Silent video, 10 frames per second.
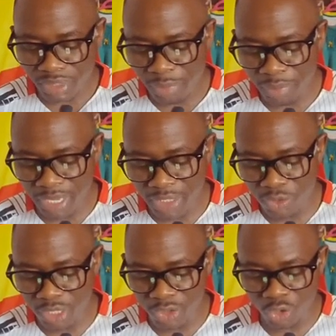players you
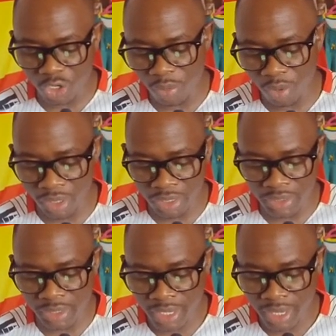can talk about
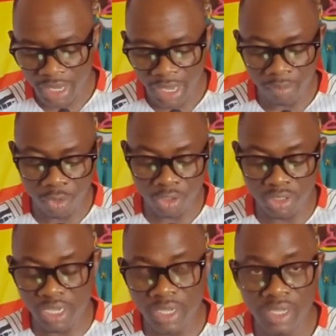is
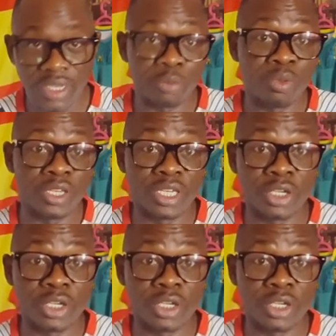Costa. It been the